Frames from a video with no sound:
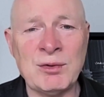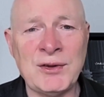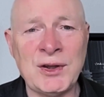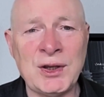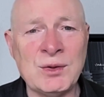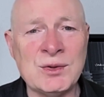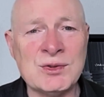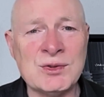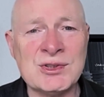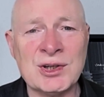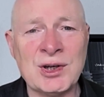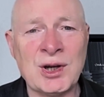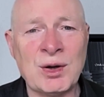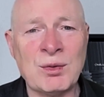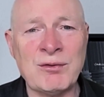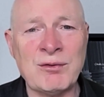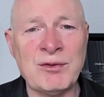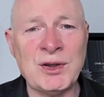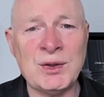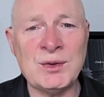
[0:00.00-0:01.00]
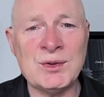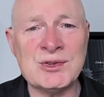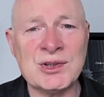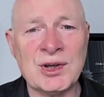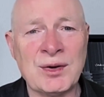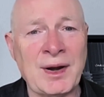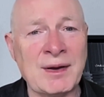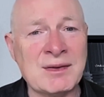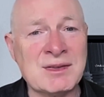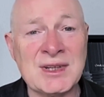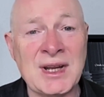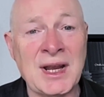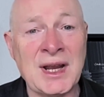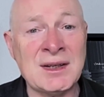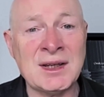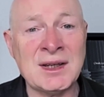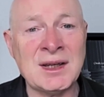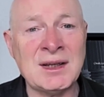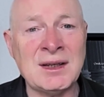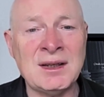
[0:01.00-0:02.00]
reviews and our reviews are
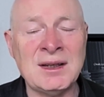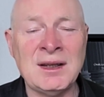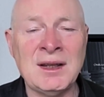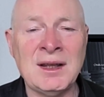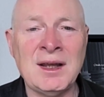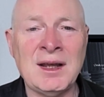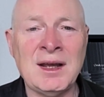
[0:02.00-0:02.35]
outstanding,